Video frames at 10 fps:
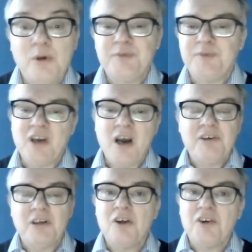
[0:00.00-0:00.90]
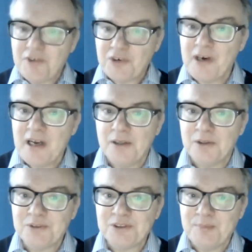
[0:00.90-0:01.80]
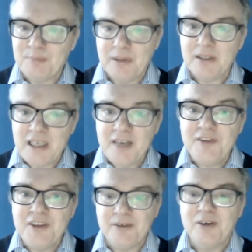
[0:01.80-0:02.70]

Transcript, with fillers: we've covered Allot of ground, and but given that